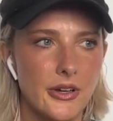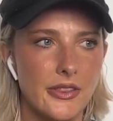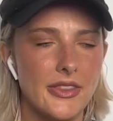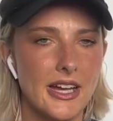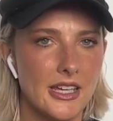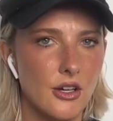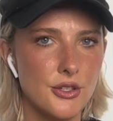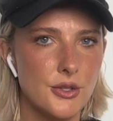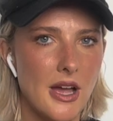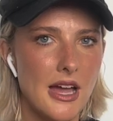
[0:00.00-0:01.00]
That can
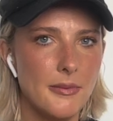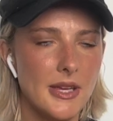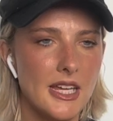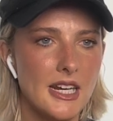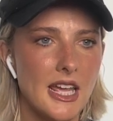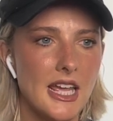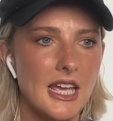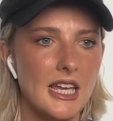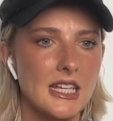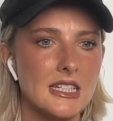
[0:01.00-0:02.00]
also happen,
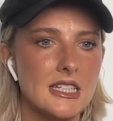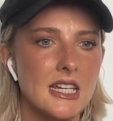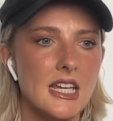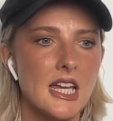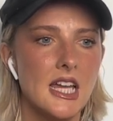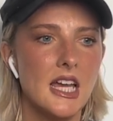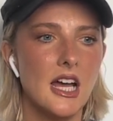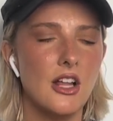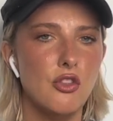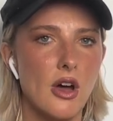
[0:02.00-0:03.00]
and
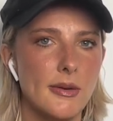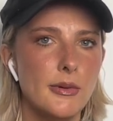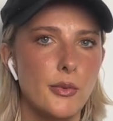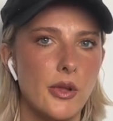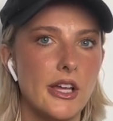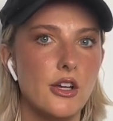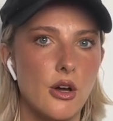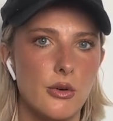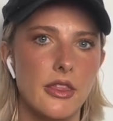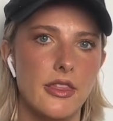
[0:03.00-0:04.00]
a lot of people will like
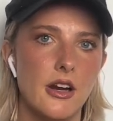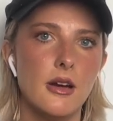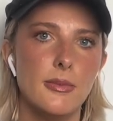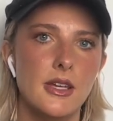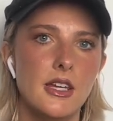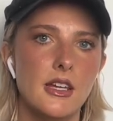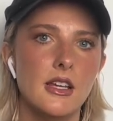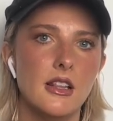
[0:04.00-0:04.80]
go to therapy.